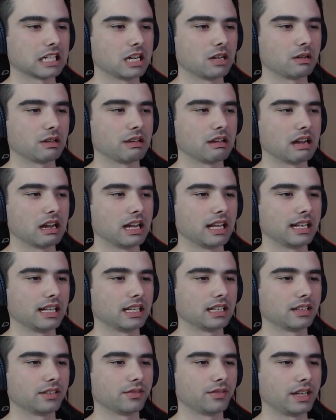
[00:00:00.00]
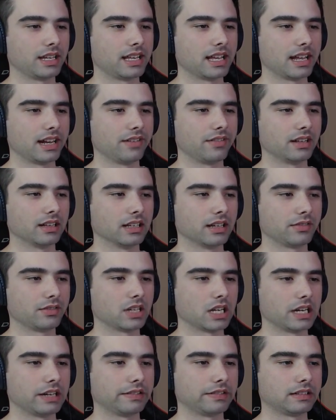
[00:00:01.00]
Oh god, they can't even lift
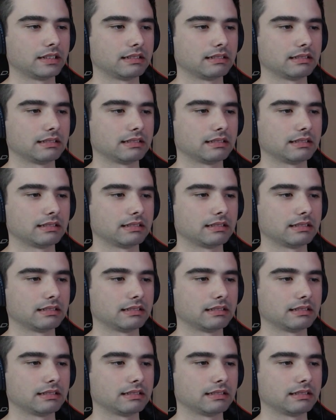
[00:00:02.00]
off.